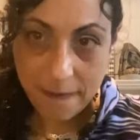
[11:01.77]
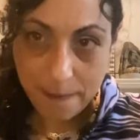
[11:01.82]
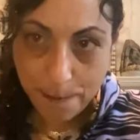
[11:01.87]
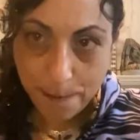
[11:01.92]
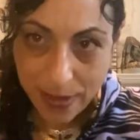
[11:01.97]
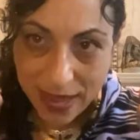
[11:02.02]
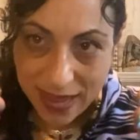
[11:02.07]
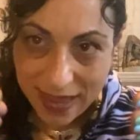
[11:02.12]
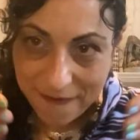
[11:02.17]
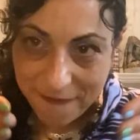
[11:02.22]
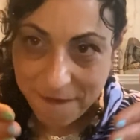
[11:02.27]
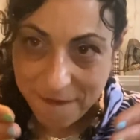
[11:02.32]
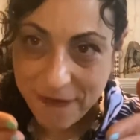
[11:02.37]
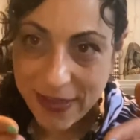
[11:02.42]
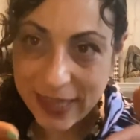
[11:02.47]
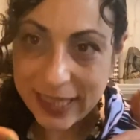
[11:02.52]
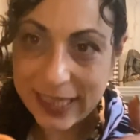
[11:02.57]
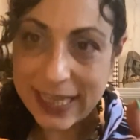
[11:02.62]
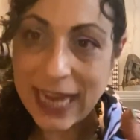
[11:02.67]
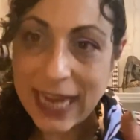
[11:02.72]
being
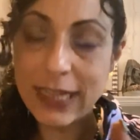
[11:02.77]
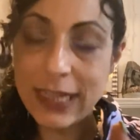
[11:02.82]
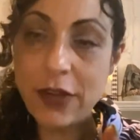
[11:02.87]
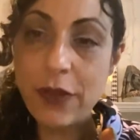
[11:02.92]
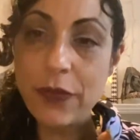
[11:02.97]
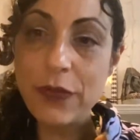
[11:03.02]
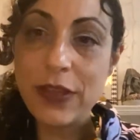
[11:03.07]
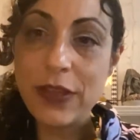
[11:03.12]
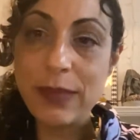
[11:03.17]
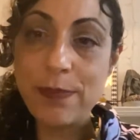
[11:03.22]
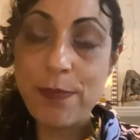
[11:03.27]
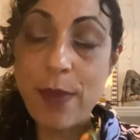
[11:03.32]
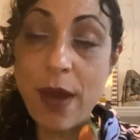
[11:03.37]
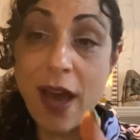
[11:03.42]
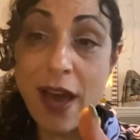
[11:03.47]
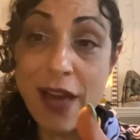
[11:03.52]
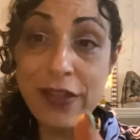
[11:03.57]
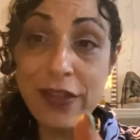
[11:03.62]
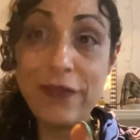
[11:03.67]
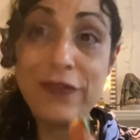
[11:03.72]
fixated on this
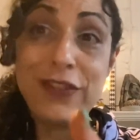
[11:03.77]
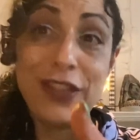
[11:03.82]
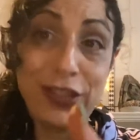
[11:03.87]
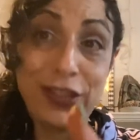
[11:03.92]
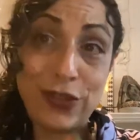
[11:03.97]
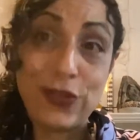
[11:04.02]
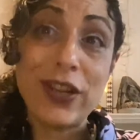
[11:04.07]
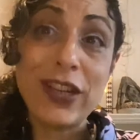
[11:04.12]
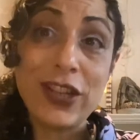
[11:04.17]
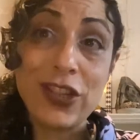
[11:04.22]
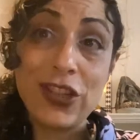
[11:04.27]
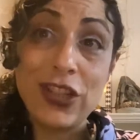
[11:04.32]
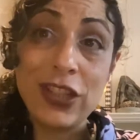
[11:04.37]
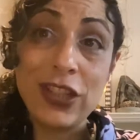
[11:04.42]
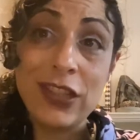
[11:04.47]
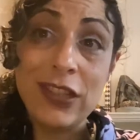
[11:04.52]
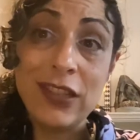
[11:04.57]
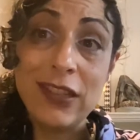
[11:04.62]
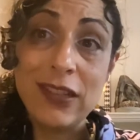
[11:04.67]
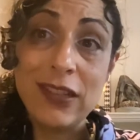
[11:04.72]
path of destruction